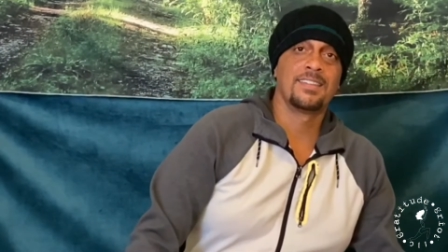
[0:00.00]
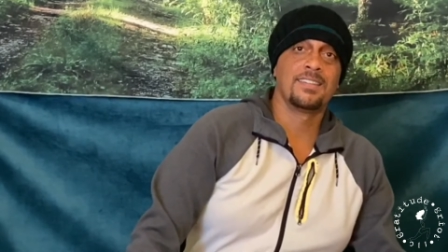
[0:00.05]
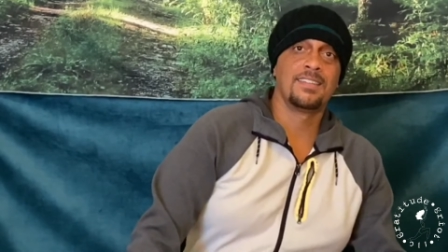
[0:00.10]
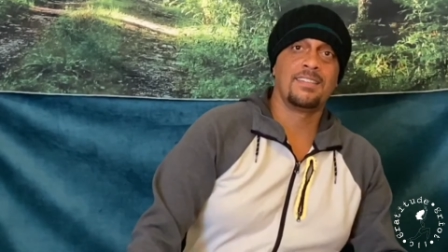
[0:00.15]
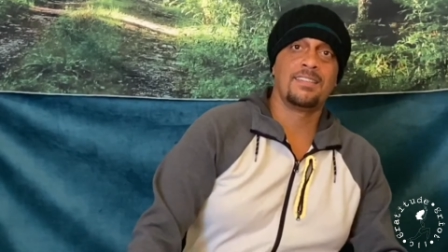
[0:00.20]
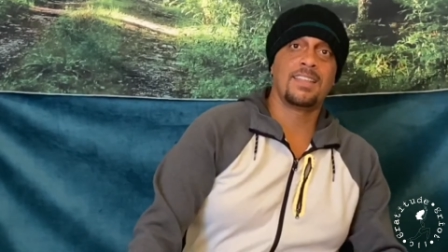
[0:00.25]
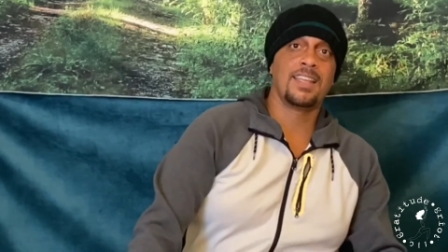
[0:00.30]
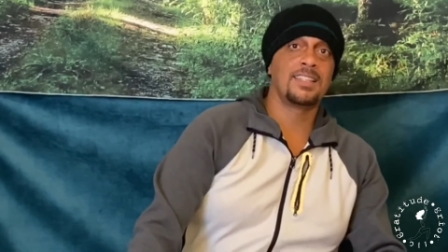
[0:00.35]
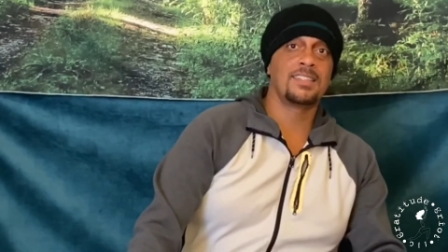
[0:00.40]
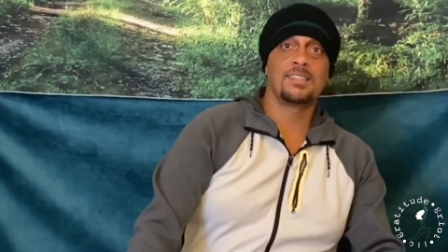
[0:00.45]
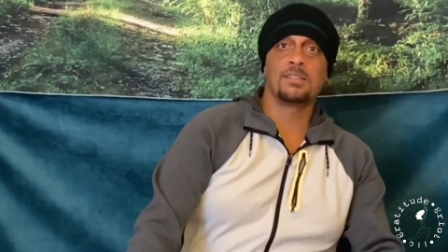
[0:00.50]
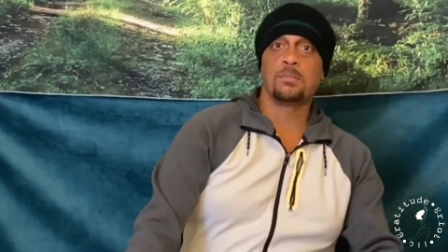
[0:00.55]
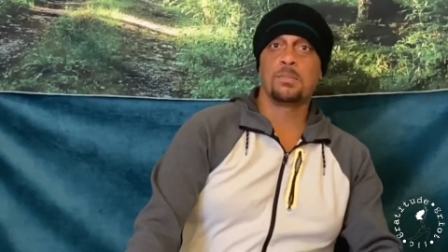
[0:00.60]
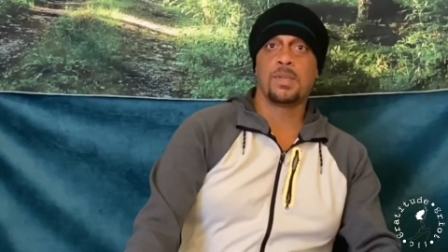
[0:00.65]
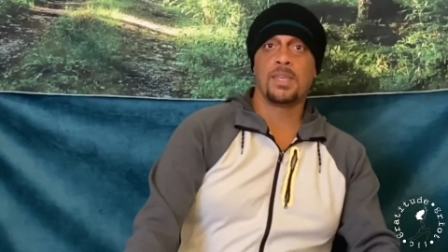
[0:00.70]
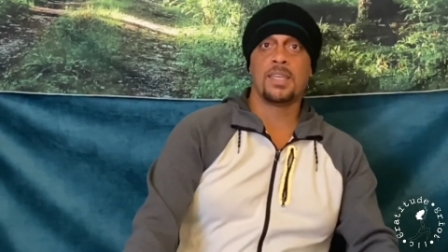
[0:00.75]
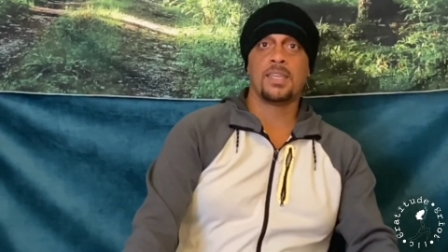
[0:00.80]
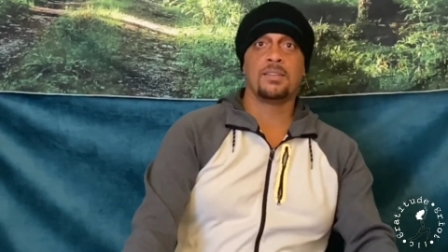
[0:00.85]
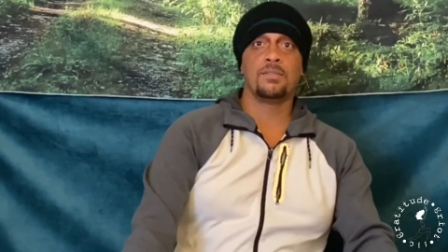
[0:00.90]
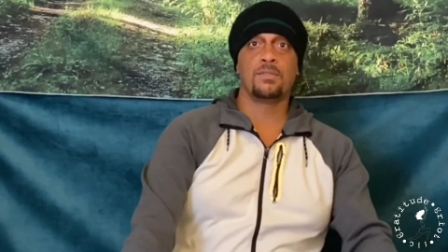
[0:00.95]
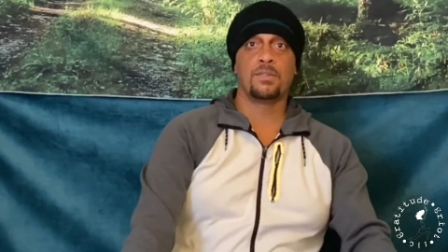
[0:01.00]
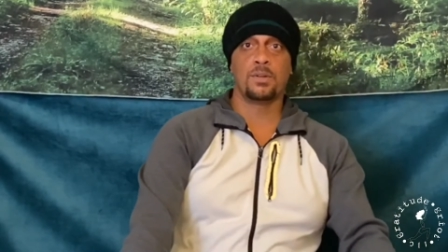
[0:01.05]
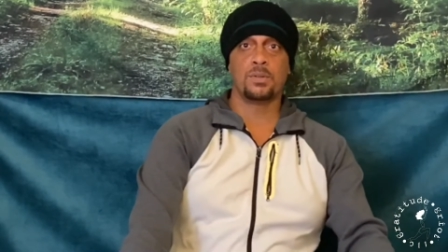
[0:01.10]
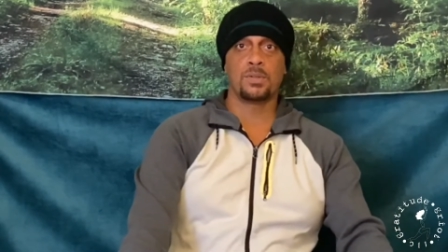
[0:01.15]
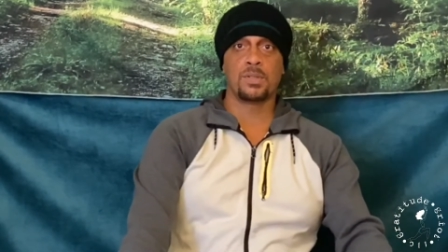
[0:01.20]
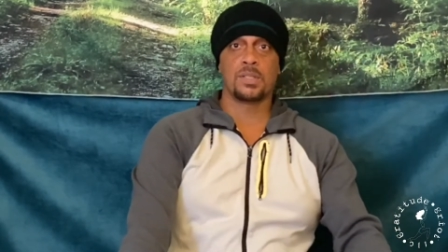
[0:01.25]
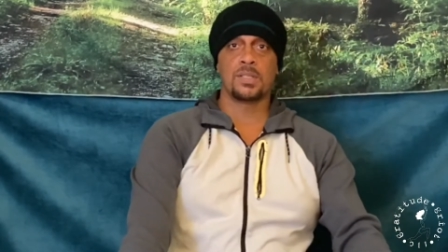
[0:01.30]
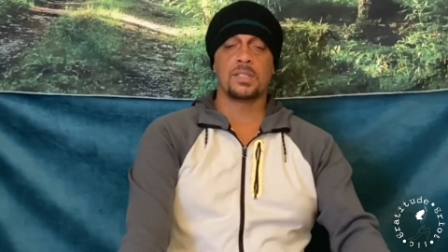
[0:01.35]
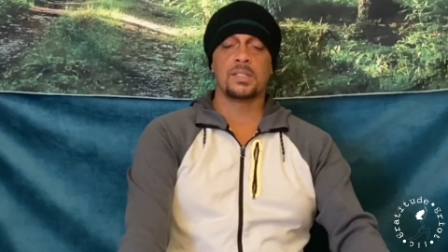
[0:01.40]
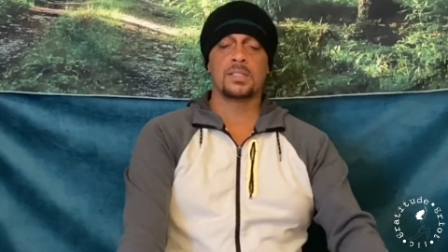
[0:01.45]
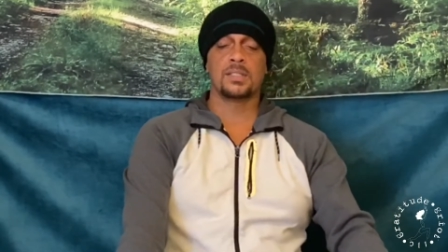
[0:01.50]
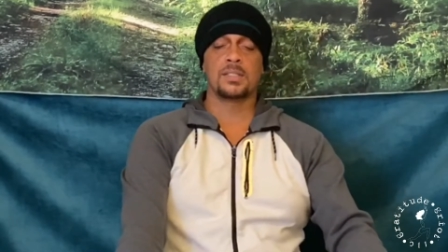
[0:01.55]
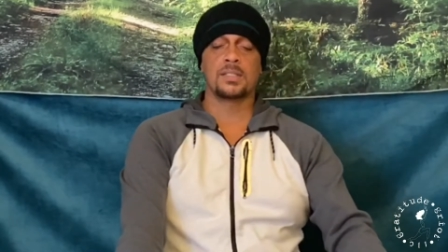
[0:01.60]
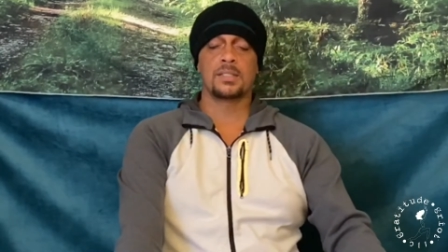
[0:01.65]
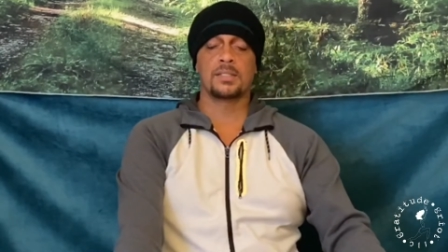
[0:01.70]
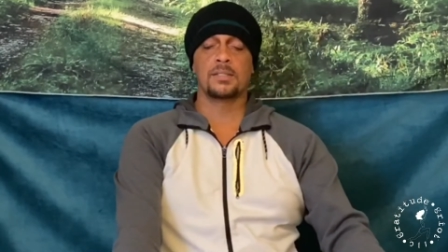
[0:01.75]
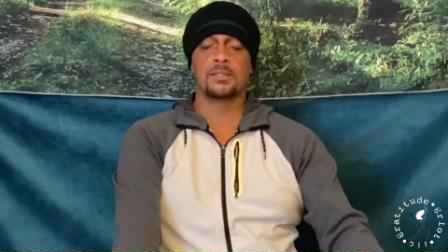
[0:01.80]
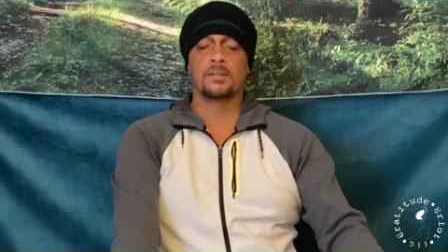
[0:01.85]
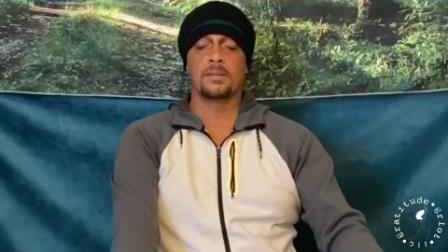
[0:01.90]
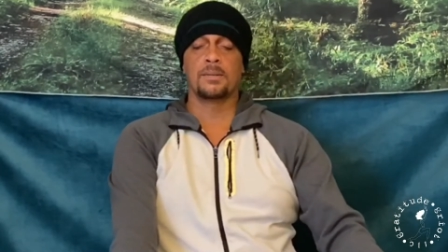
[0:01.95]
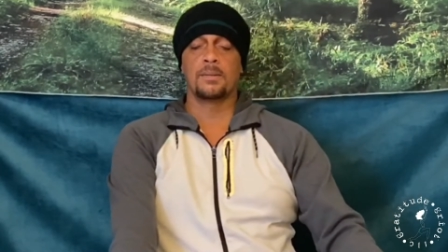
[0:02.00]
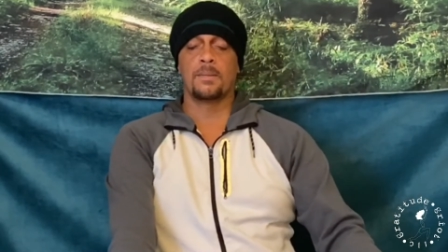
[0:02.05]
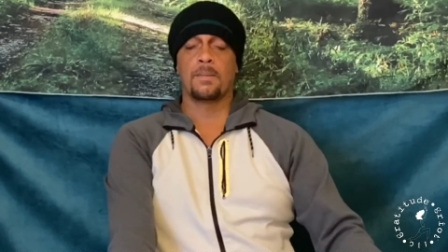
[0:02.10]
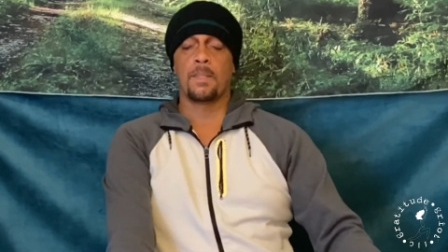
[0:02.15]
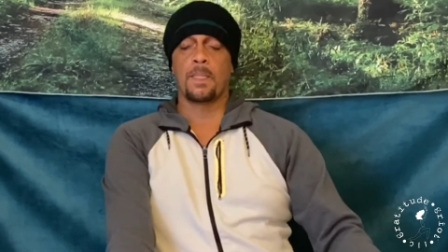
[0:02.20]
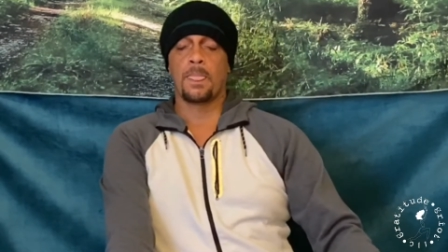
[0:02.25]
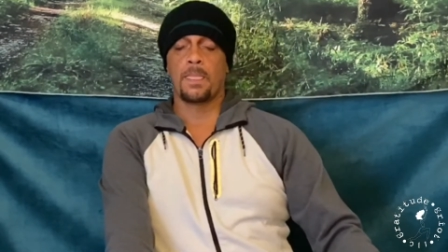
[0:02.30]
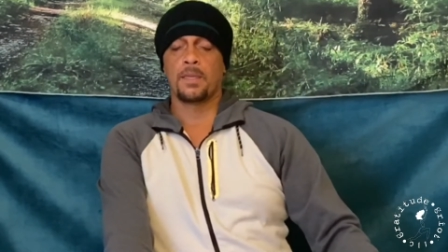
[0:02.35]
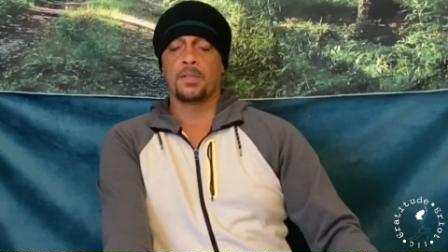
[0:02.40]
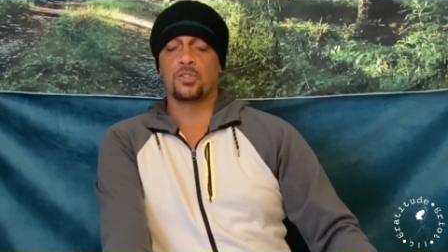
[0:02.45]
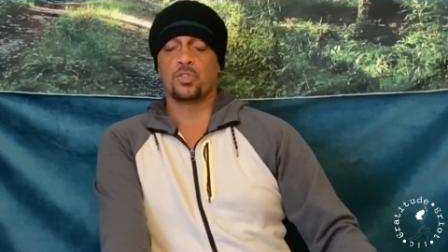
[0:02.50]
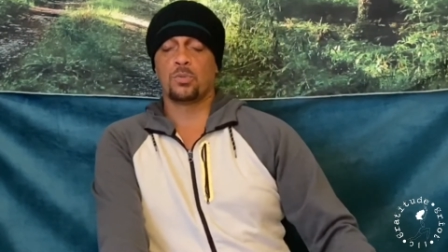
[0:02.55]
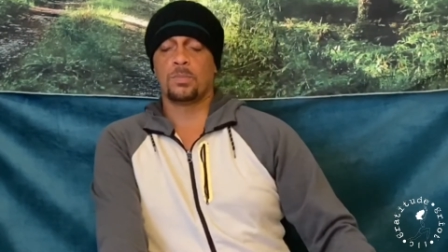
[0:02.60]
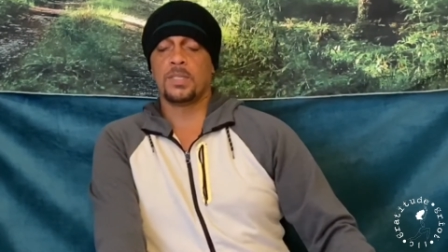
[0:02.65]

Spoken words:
And that's the main focus. So